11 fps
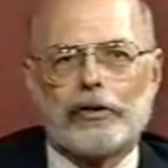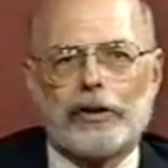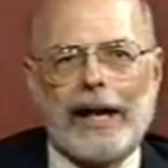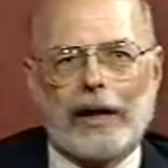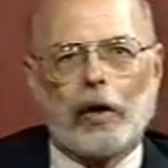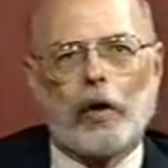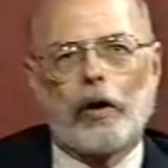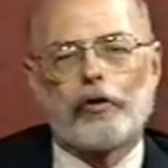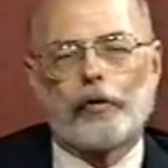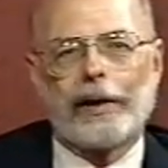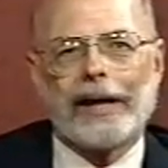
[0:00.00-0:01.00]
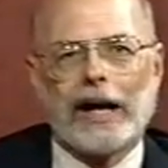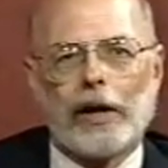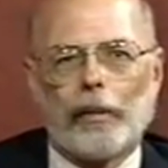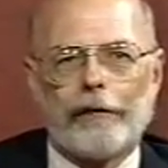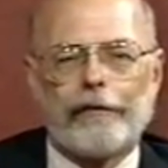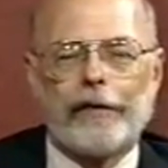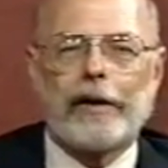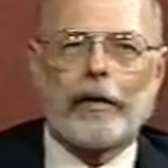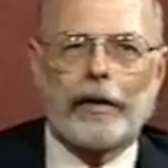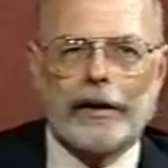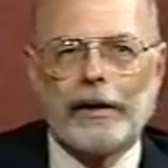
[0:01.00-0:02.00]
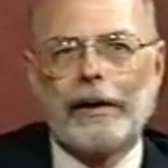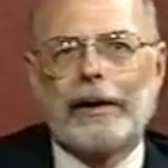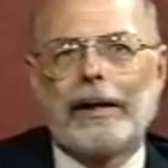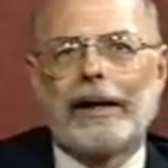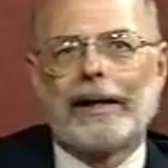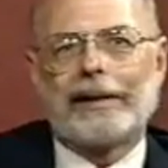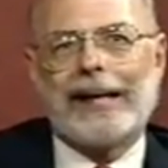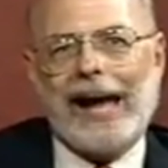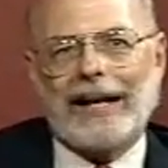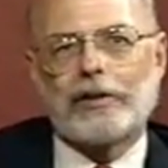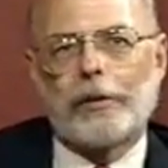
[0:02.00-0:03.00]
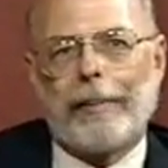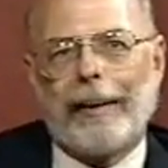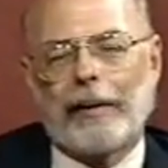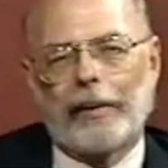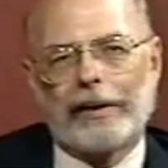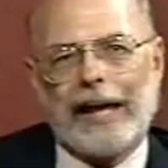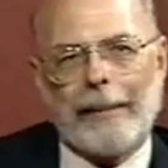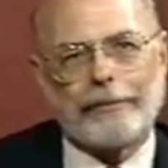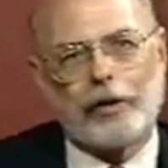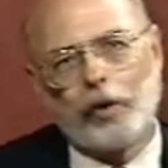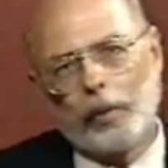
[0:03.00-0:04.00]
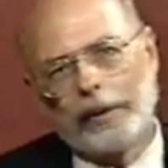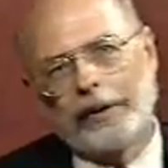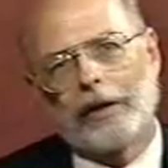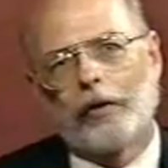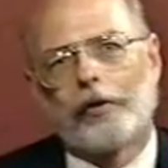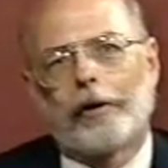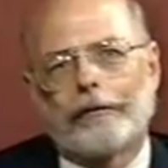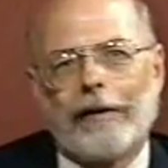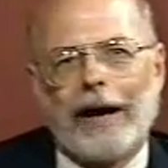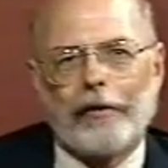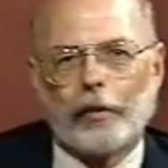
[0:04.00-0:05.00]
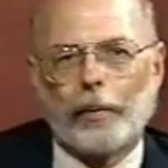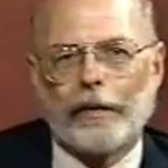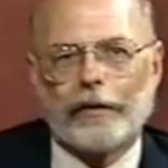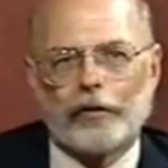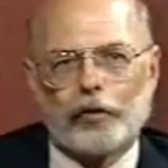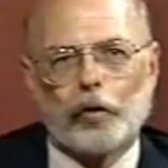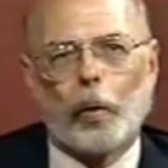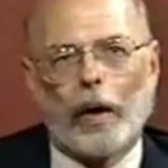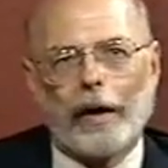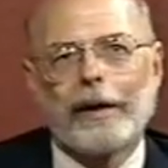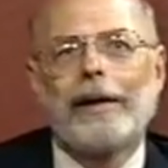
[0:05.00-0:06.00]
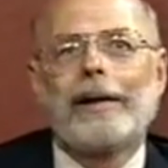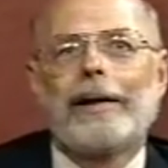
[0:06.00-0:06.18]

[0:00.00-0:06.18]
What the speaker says: She had a large ring on one finger and attacked the pirate captain who had killed her father with his sword.